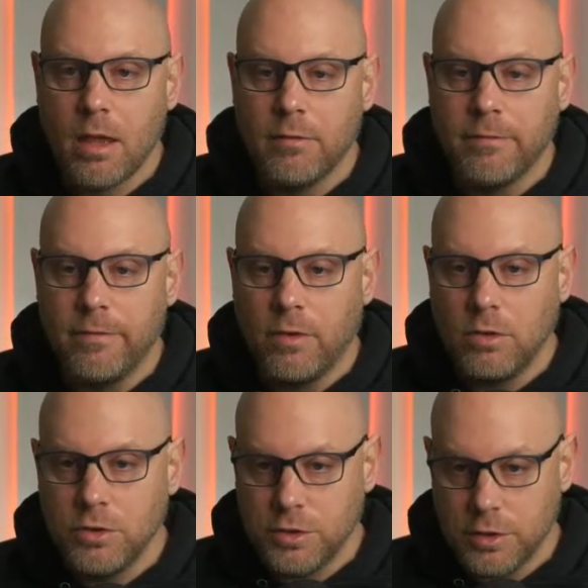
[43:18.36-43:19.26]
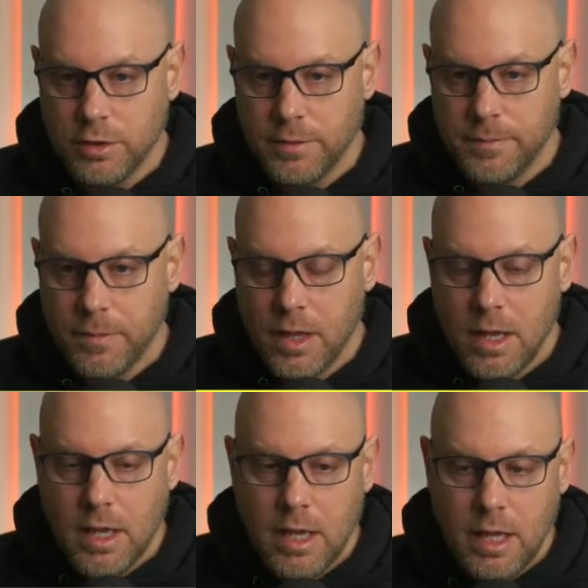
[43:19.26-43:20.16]
Vulture
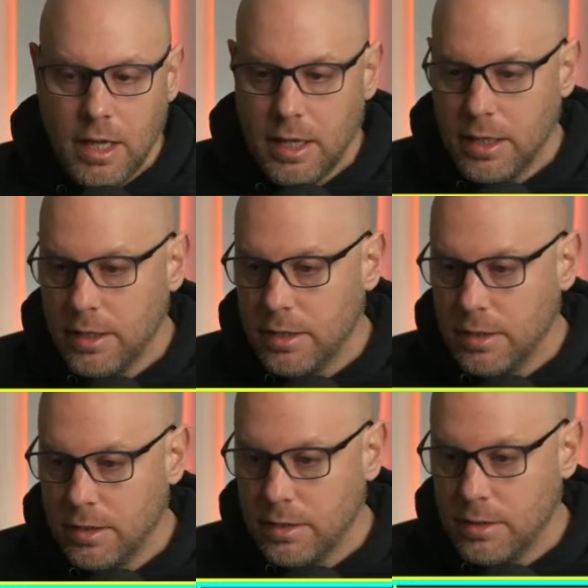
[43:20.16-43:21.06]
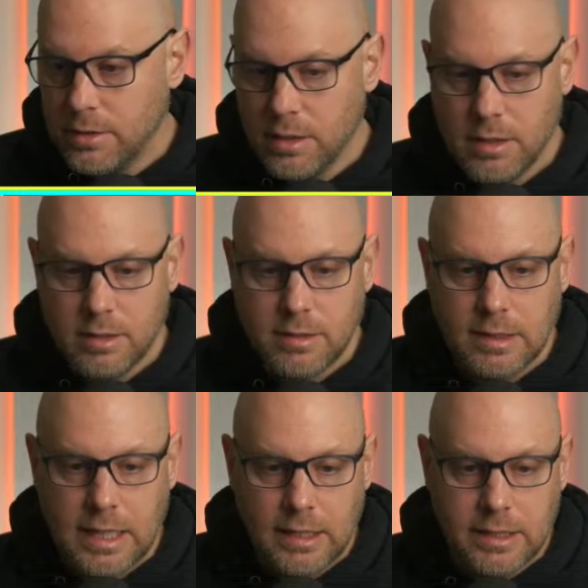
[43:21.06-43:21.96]
is
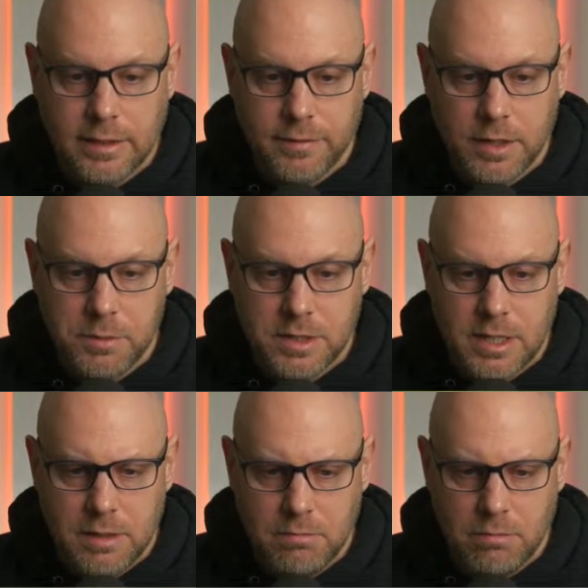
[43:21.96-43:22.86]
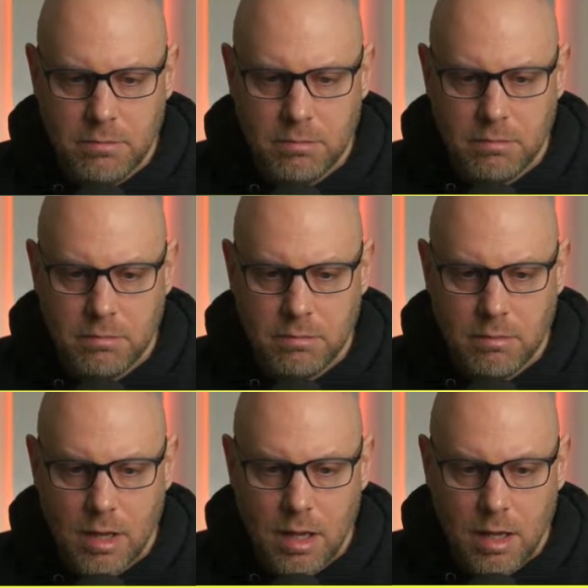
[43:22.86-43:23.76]
slightly different, it would seem.
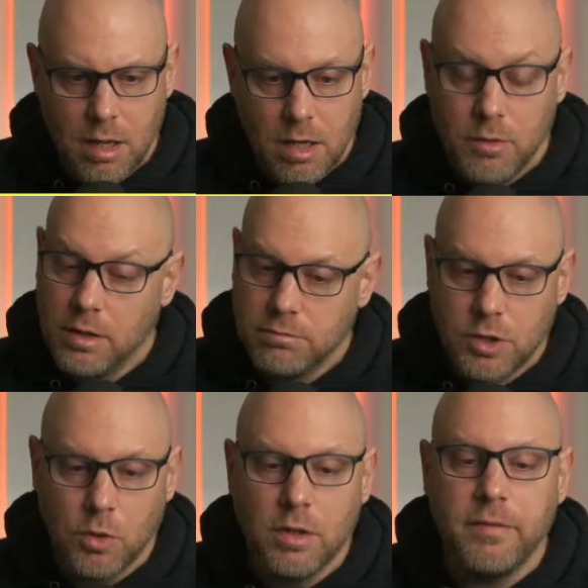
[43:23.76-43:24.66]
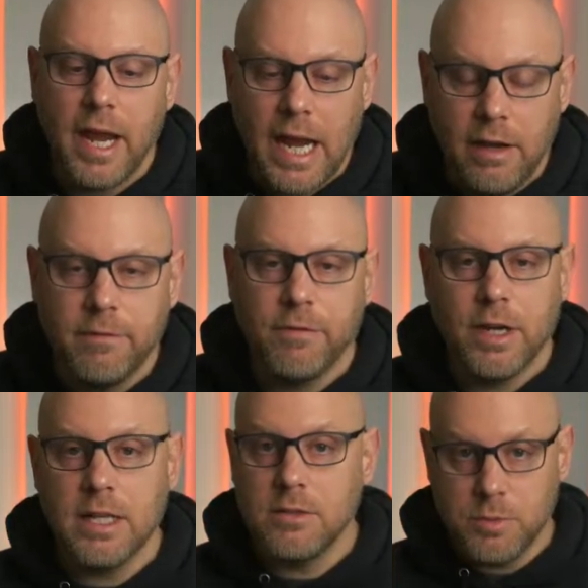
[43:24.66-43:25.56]
Well, total of 8
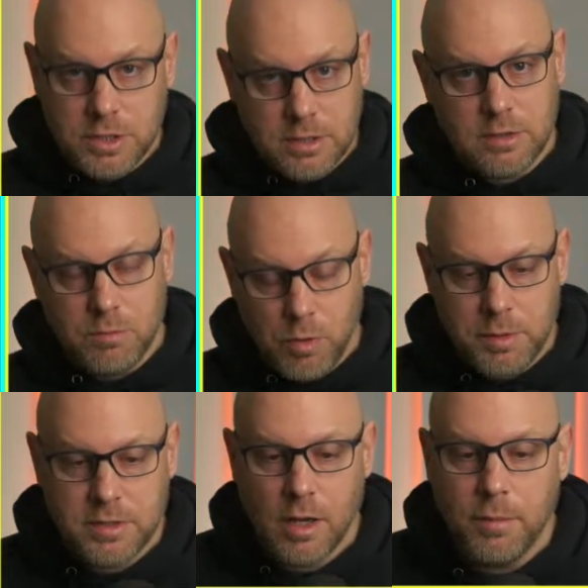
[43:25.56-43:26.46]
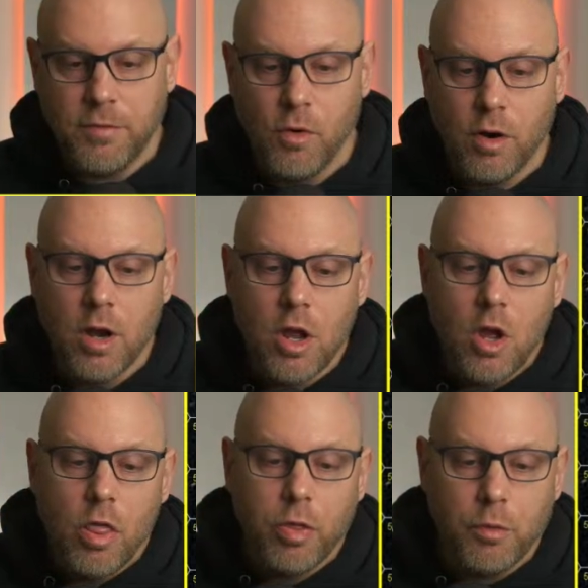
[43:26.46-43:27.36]
frigates, which is what we saw before,
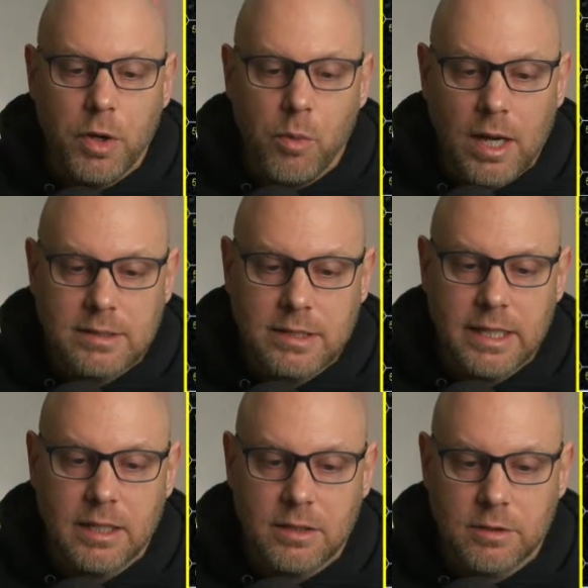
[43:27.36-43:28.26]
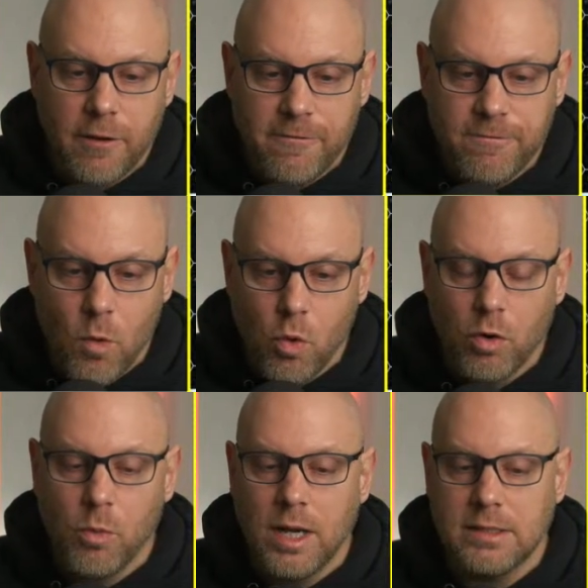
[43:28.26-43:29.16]
3 YCLs, 4
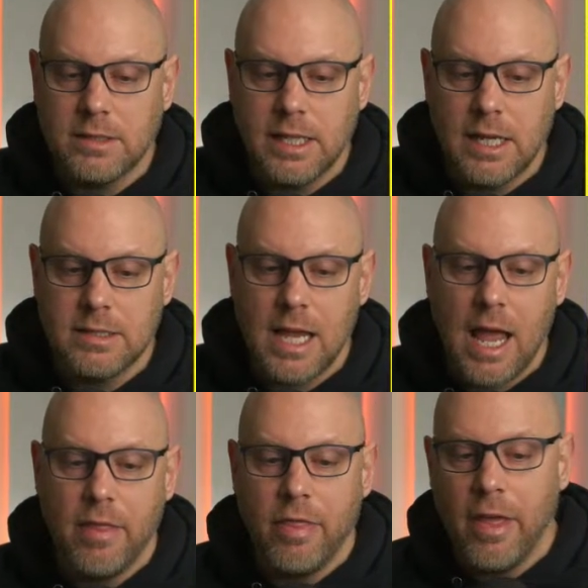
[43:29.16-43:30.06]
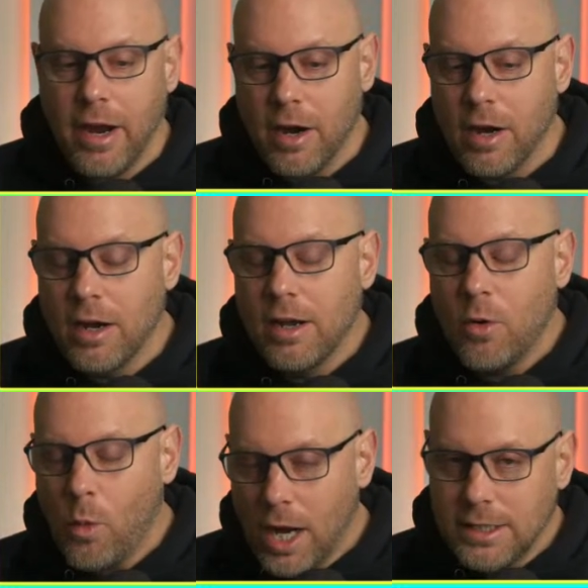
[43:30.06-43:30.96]
YCAs, and their
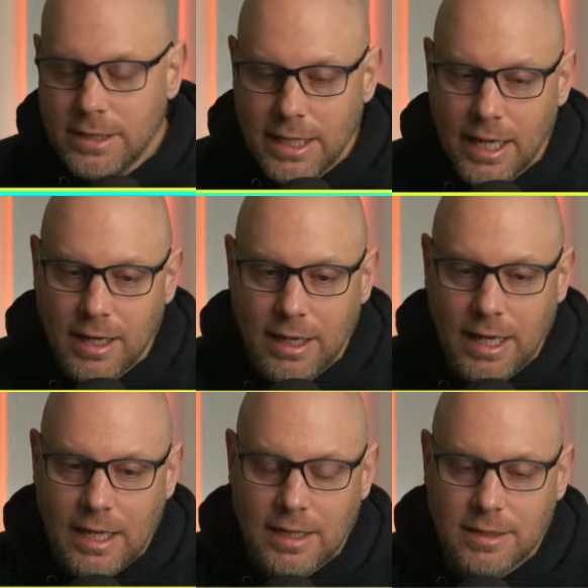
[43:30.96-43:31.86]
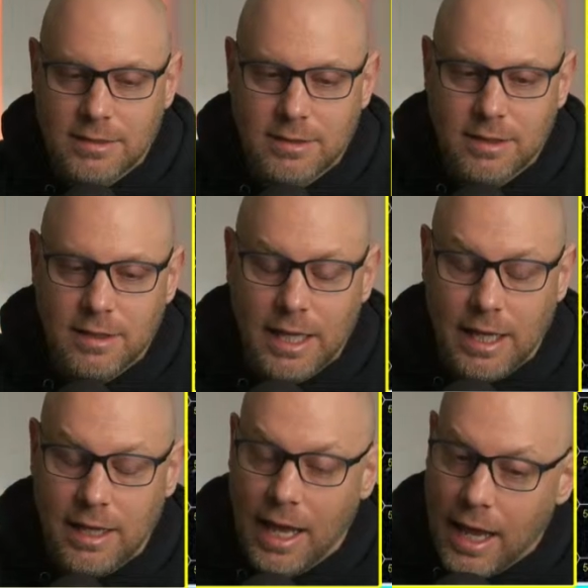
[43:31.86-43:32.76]
YDN is the
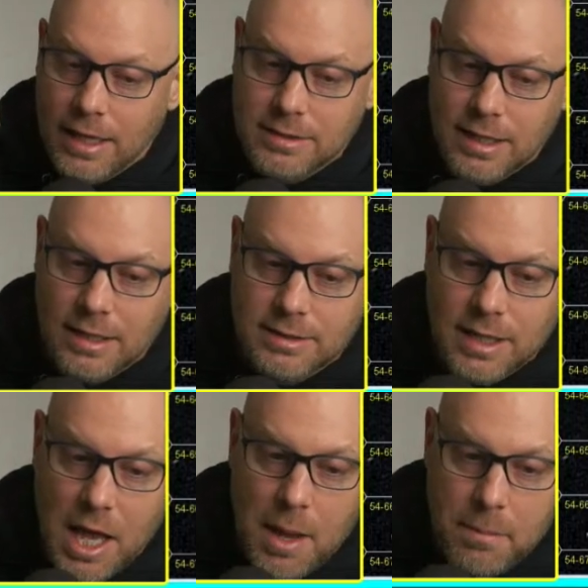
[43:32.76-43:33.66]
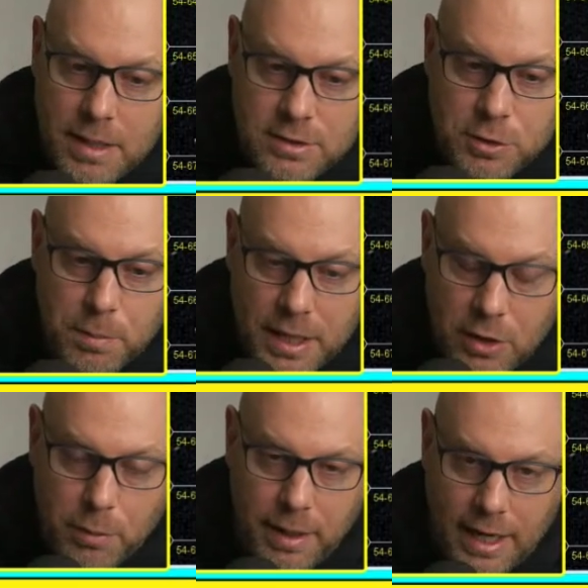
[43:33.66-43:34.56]
KSS Mr.
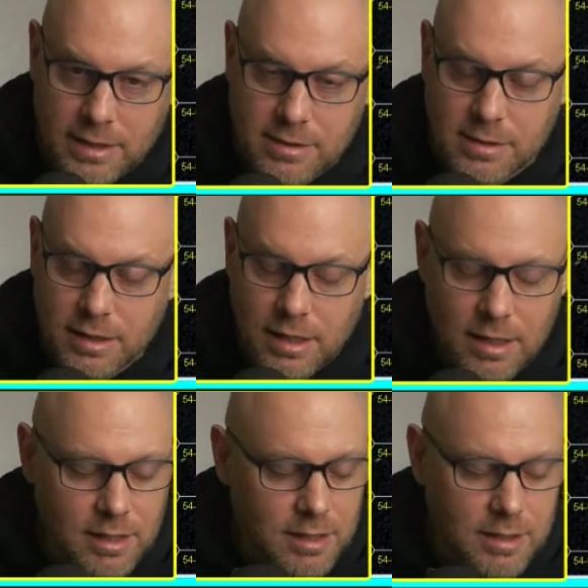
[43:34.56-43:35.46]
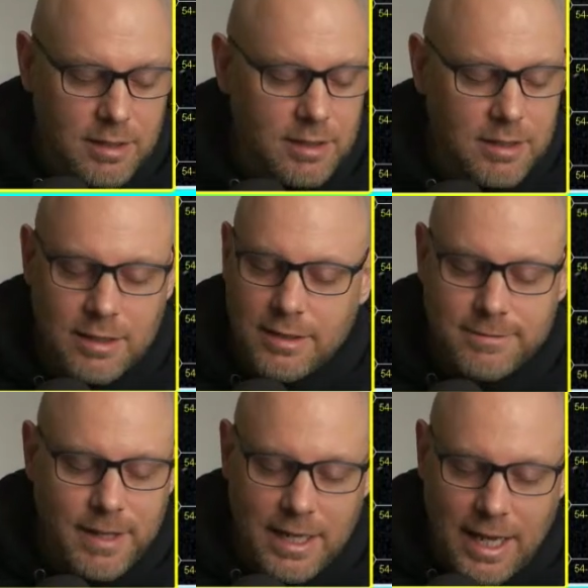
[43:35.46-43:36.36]
Pickle Pants.
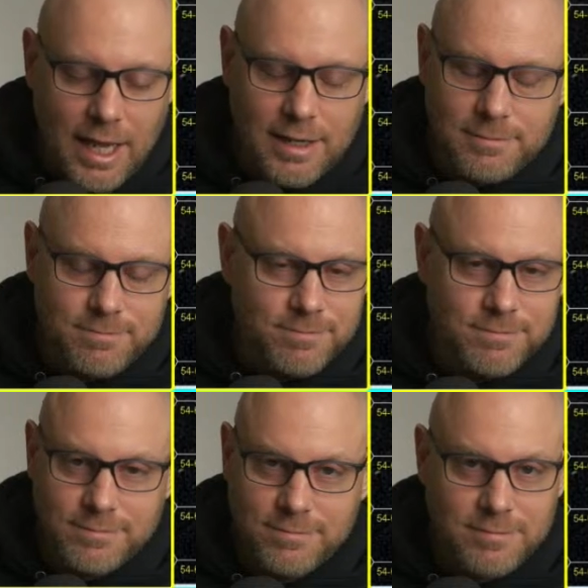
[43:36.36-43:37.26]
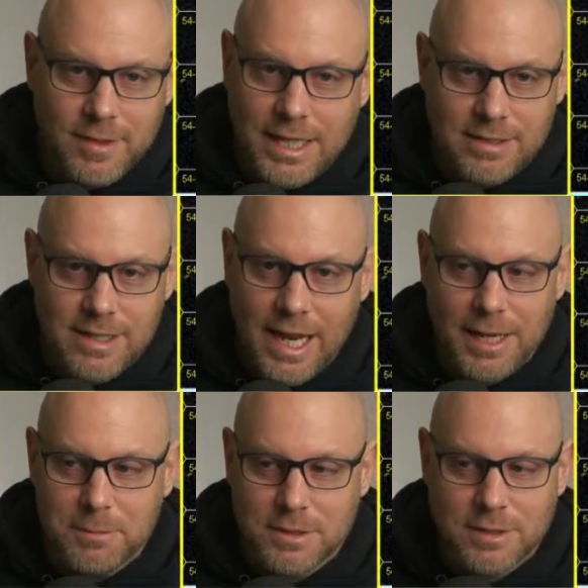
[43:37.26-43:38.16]
Again, these
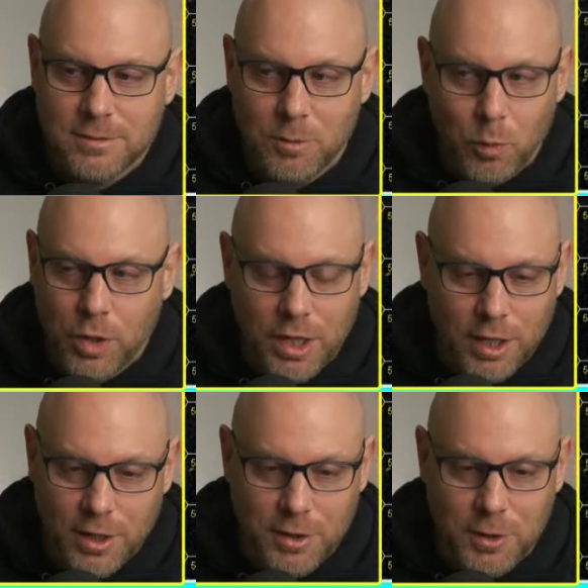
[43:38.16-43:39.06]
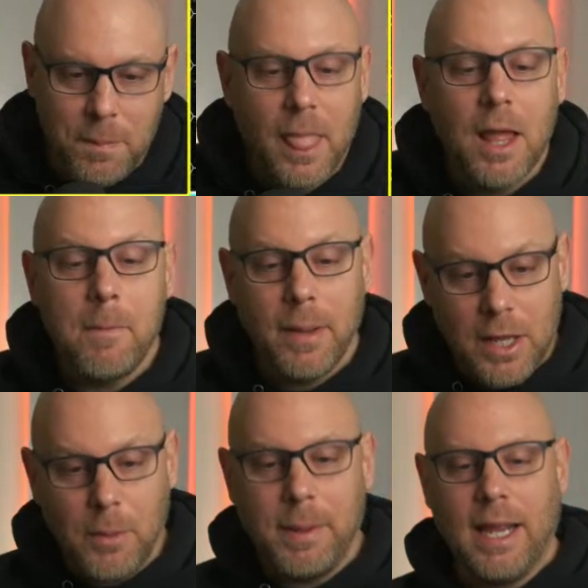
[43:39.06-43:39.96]
names, what are you going to do?
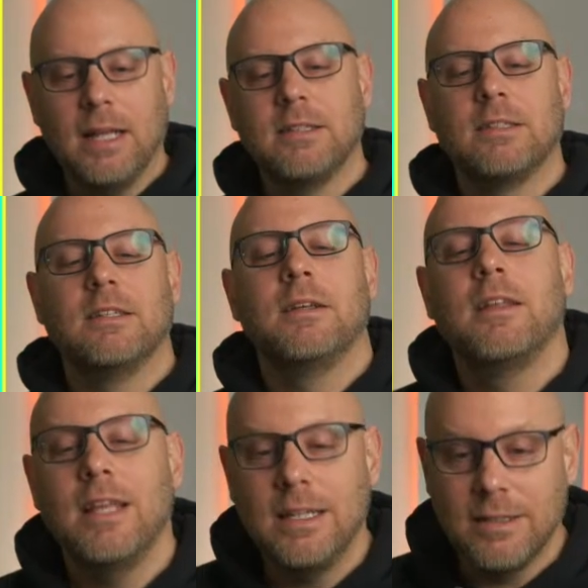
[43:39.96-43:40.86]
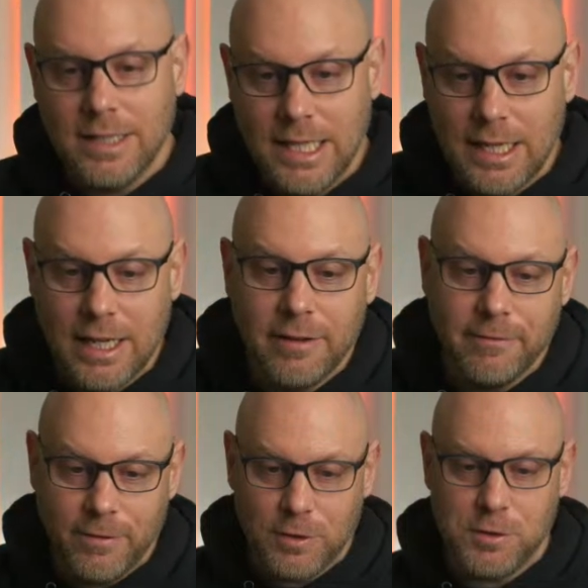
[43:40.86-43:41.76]
Pickle Pants is leading
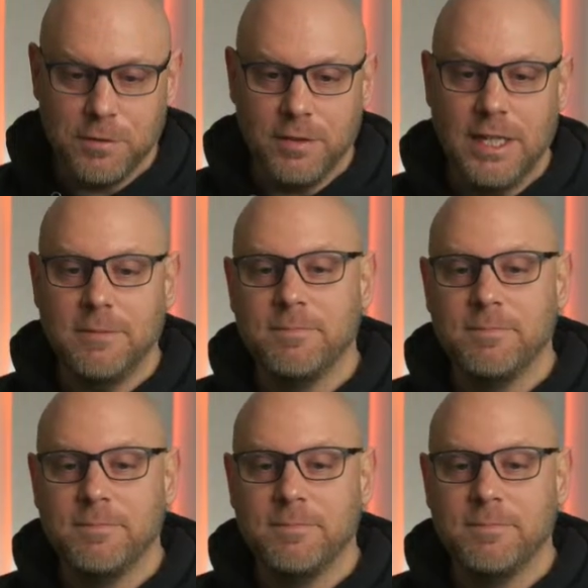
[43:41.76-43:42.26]
Vulture Fleet.